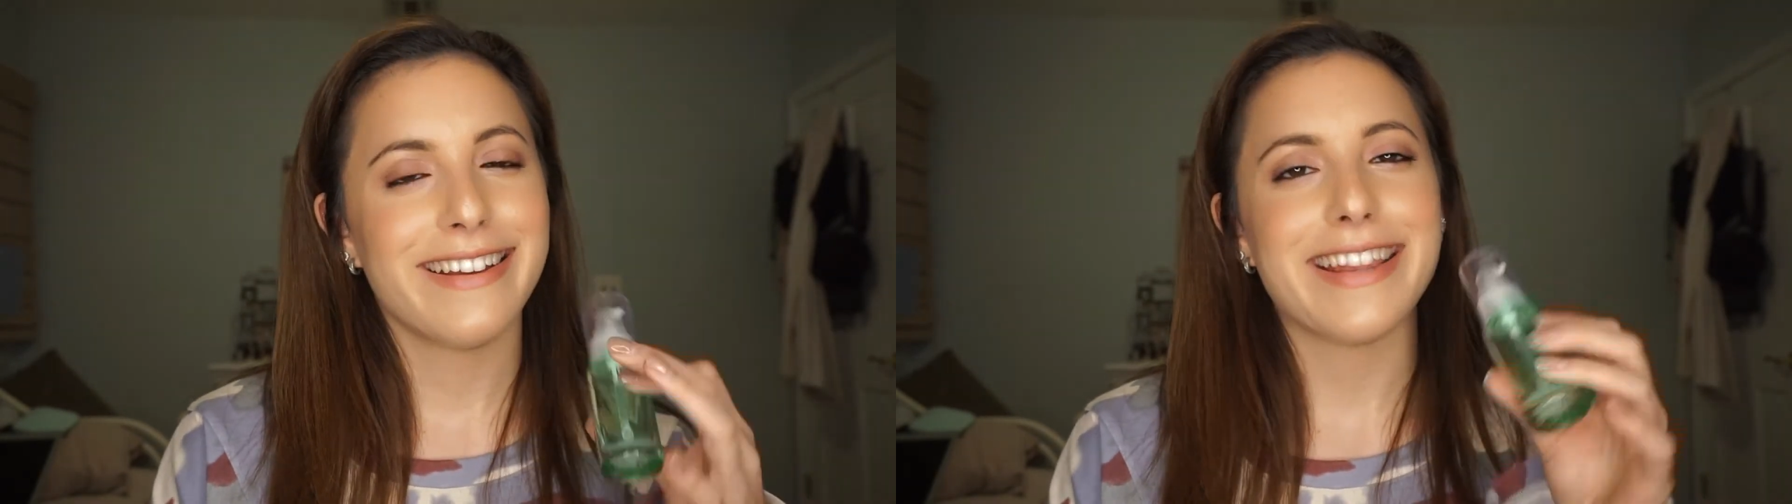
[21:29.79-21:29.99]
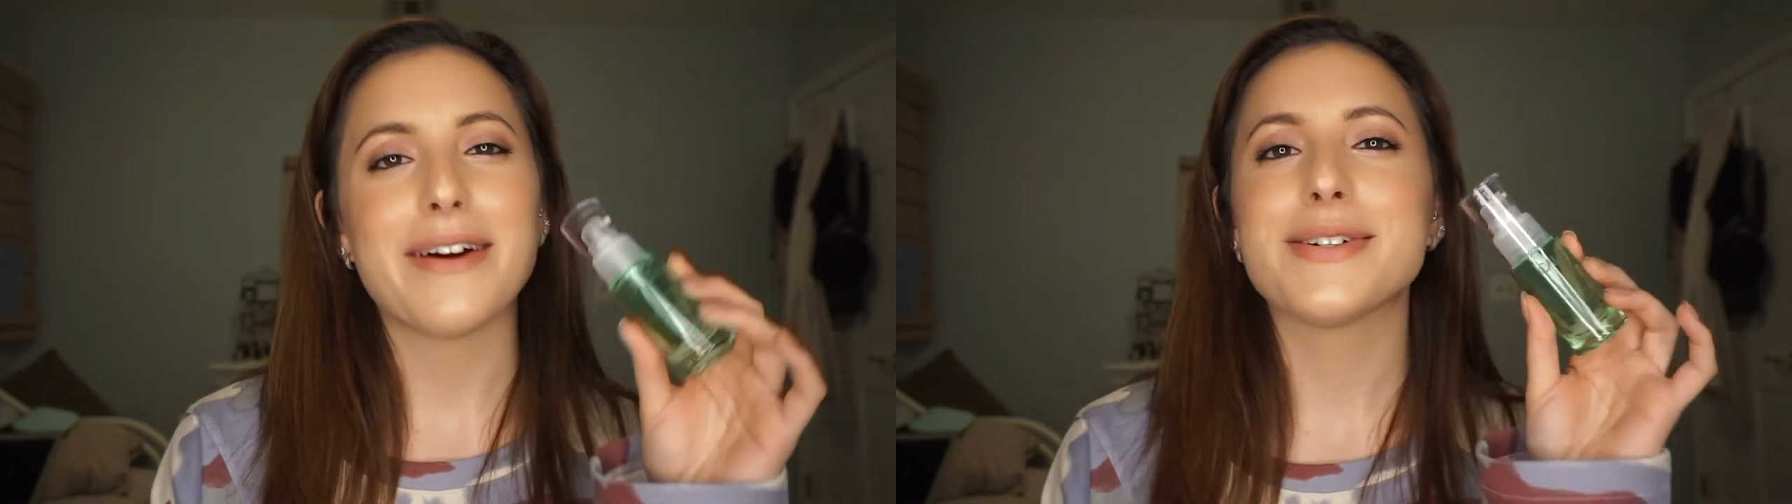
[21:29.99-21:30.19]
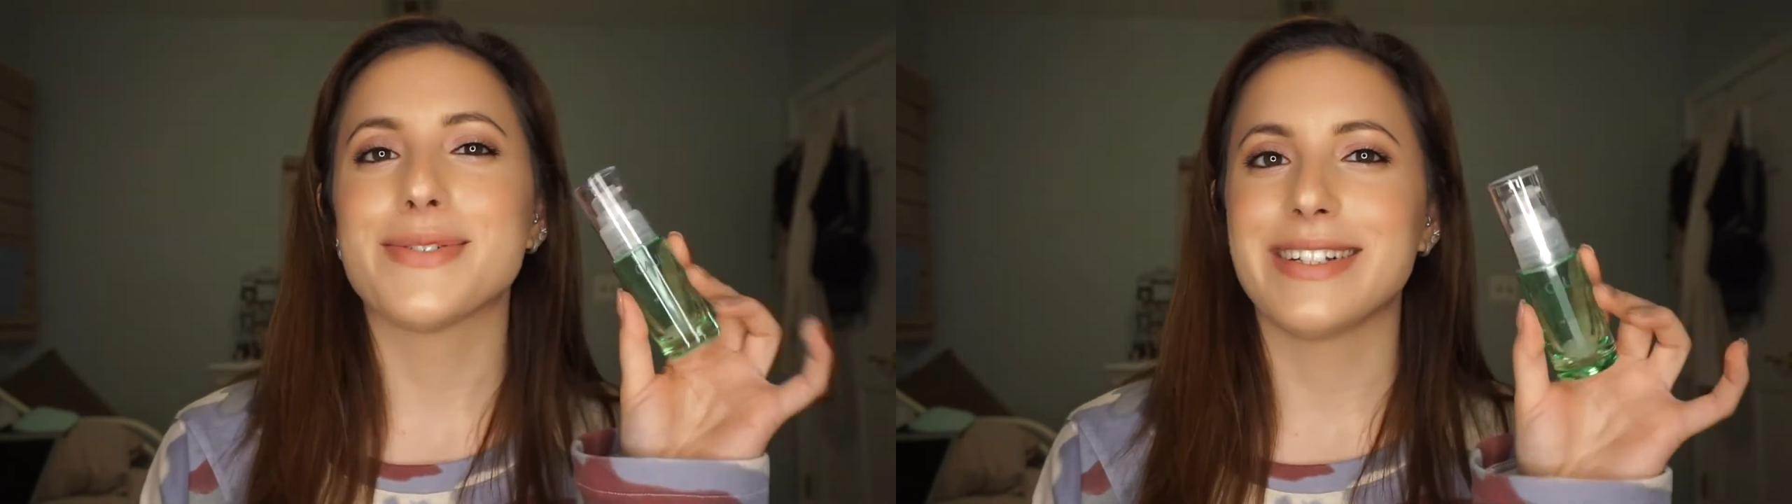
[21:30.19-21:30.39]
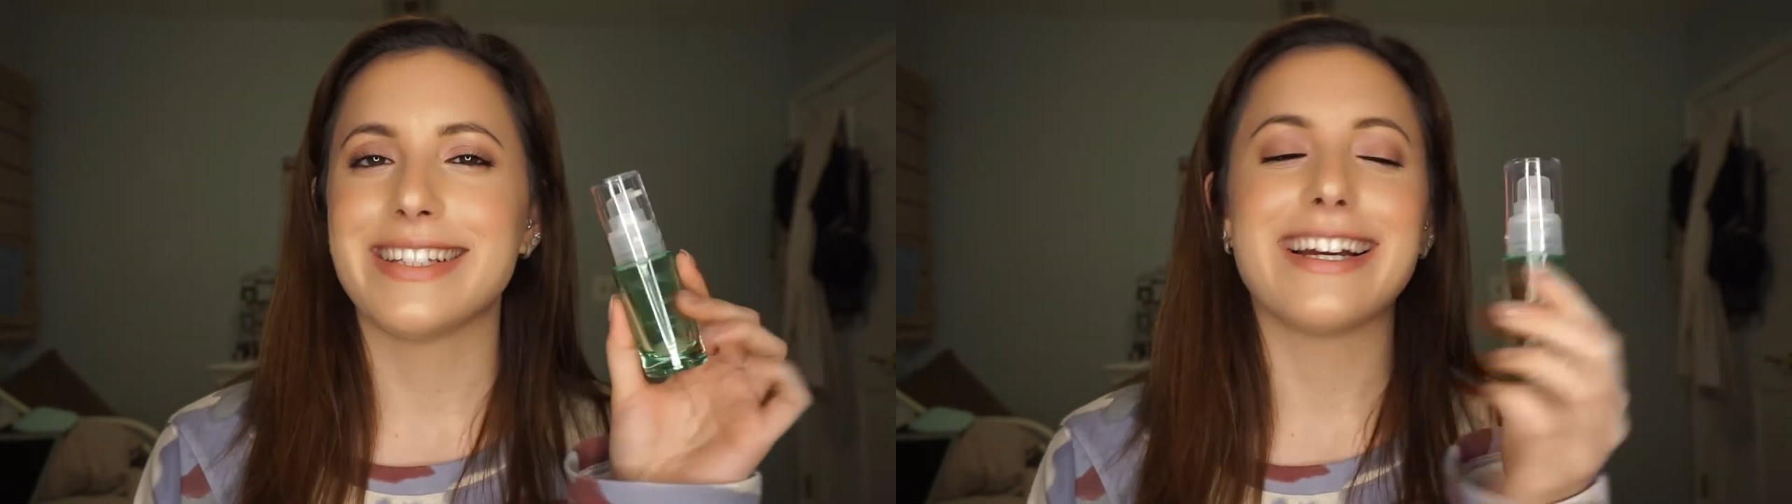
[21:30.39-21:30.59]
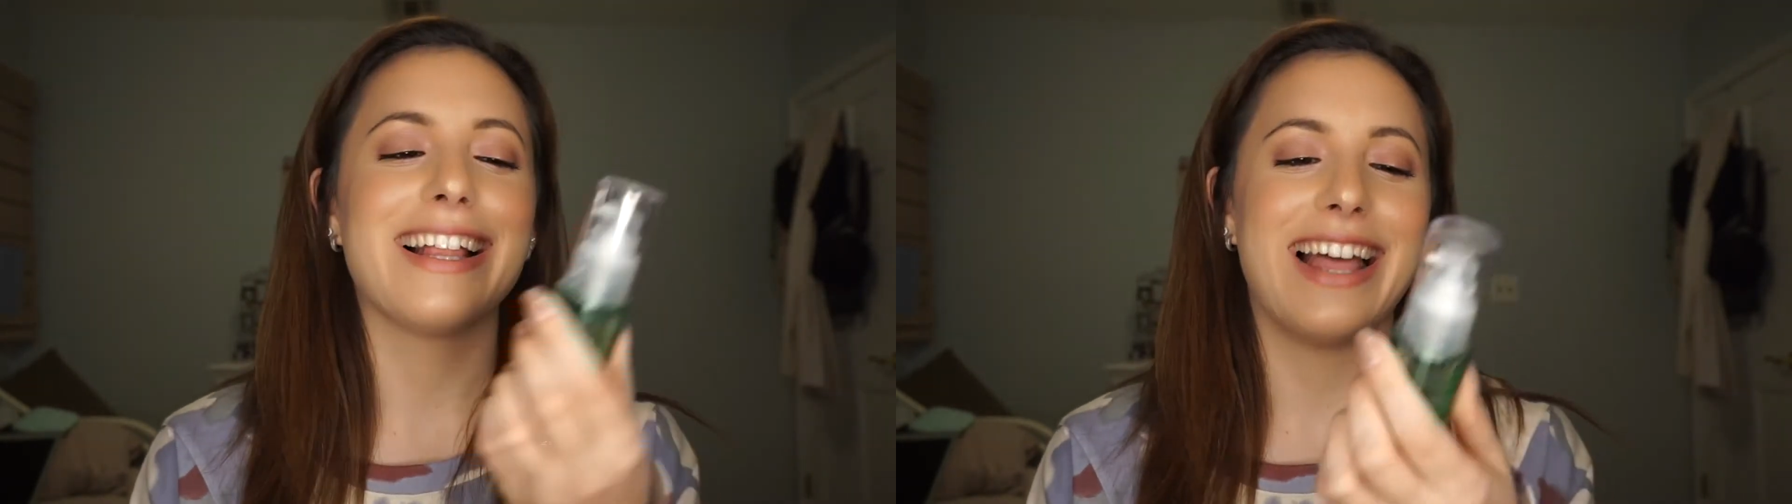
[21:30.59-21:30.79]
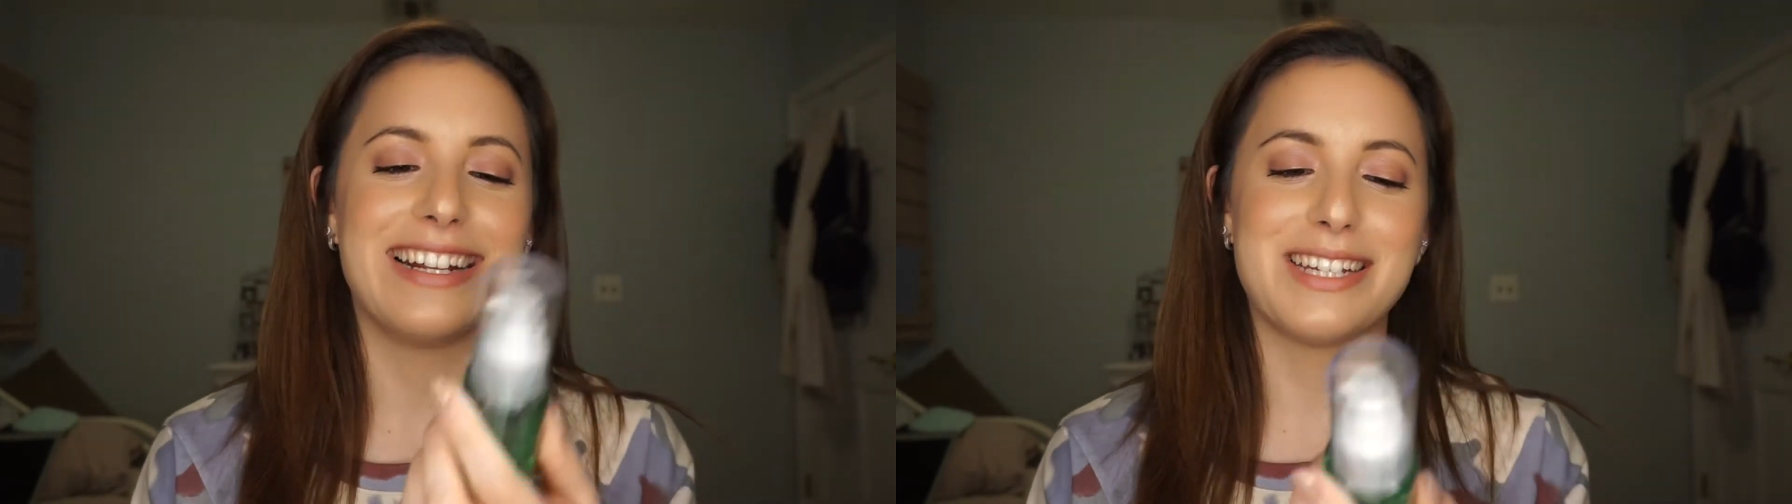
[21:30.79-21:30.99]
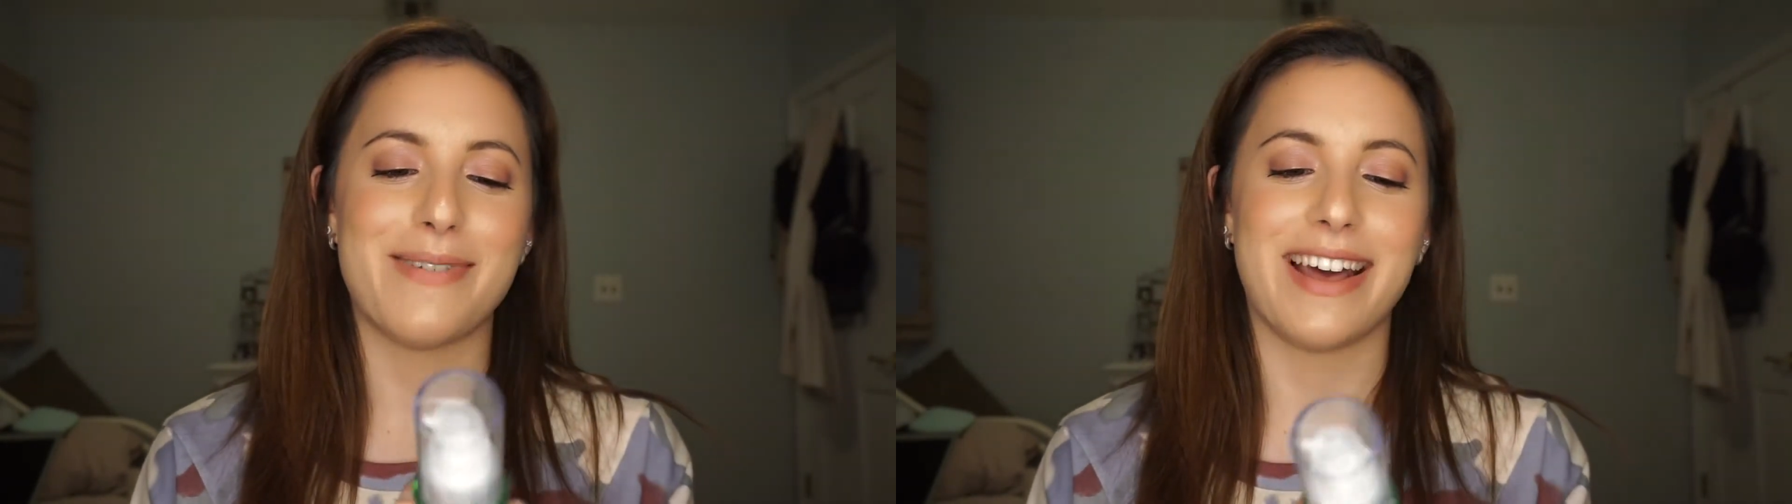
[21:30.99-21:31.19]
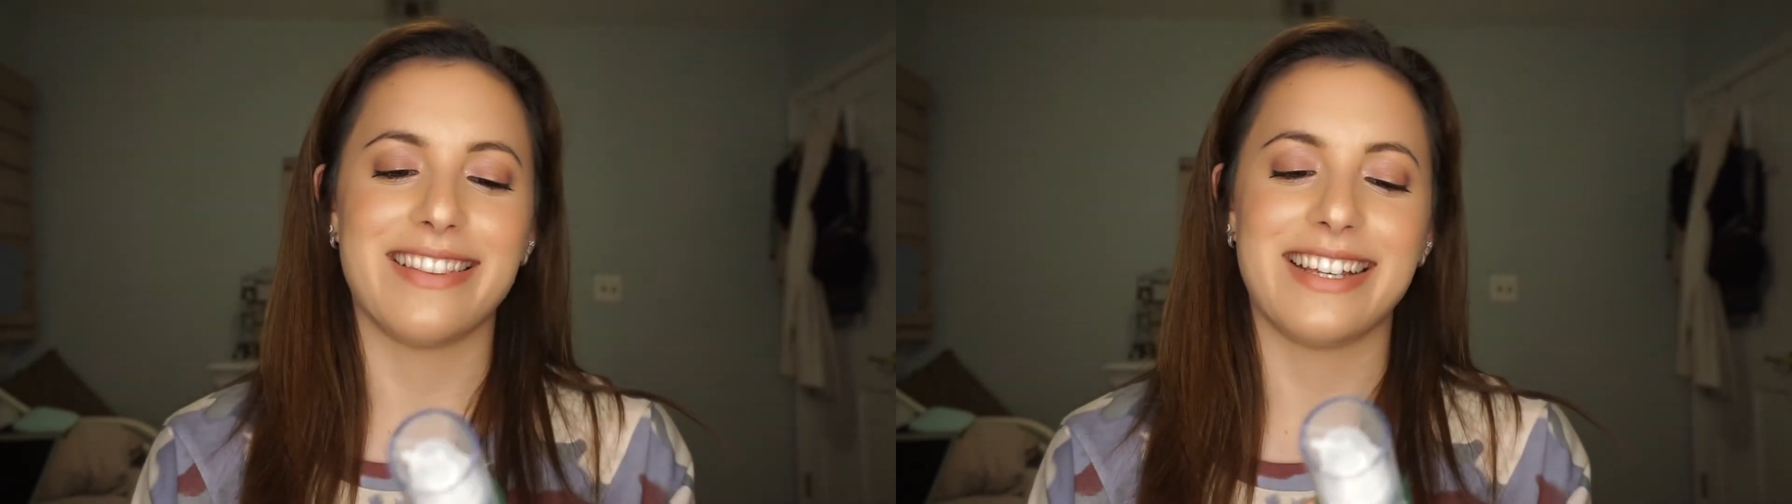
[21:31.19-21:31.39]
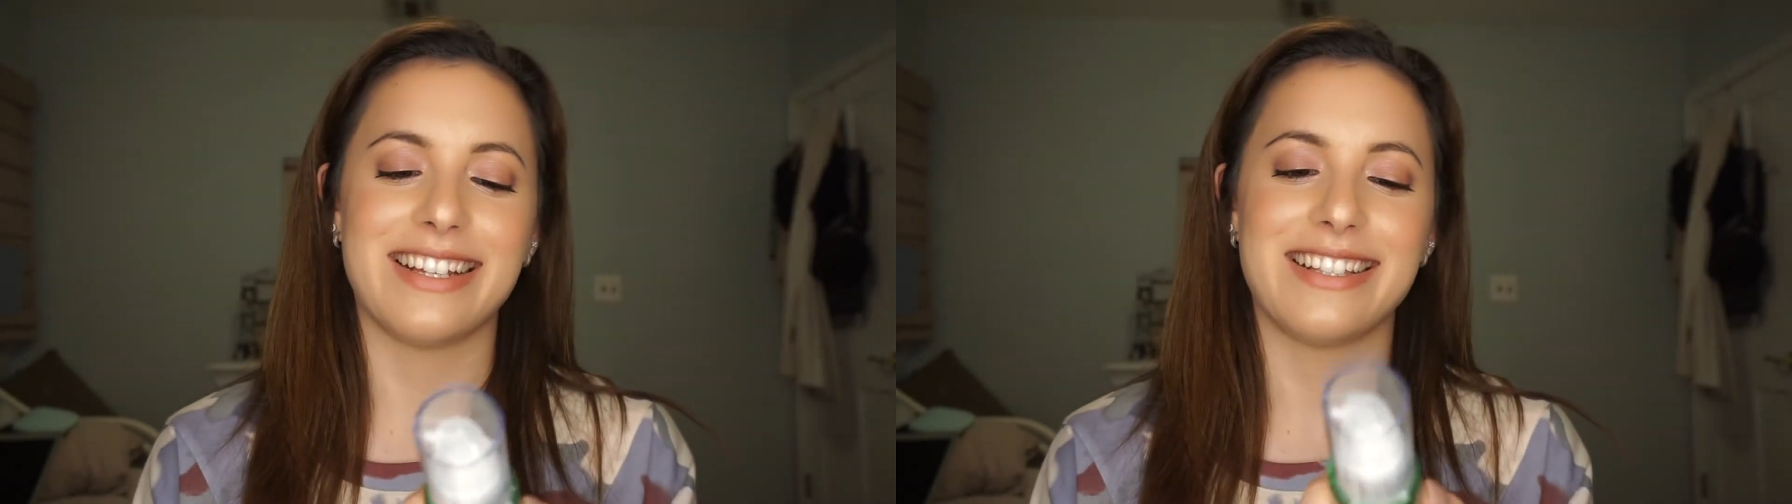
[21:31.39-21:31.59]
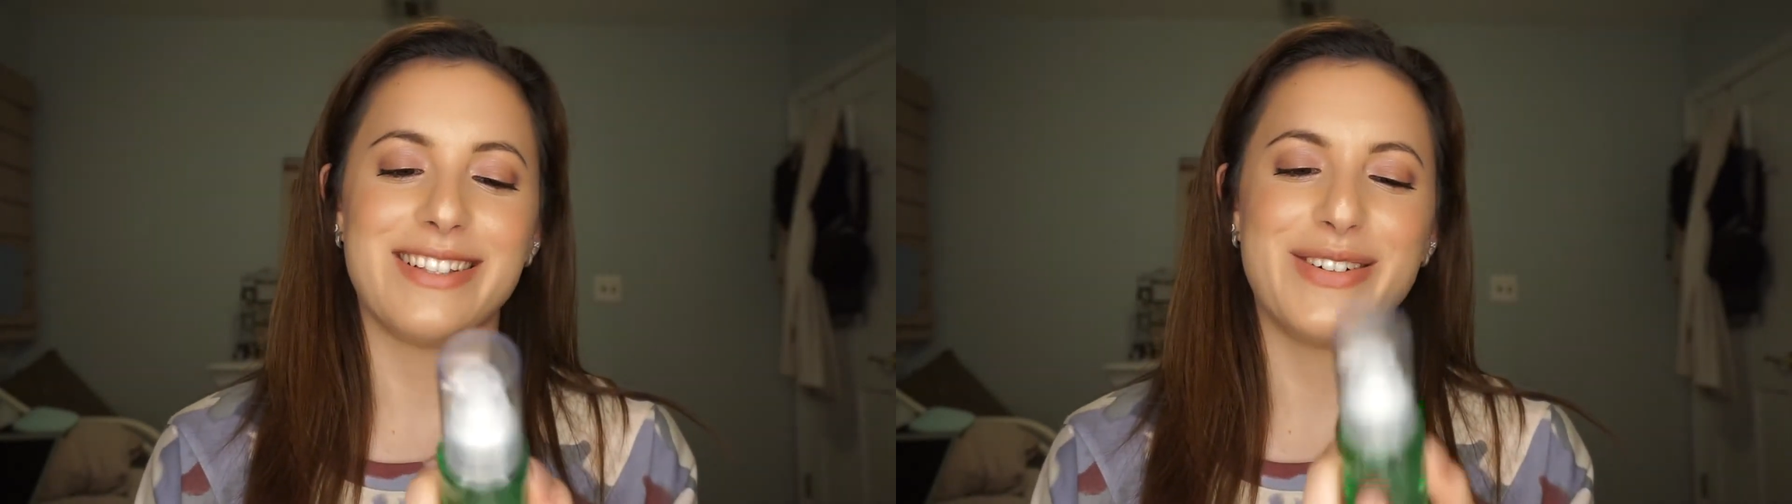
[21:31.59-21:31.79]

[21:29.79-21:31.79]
That was one thing I liked about this.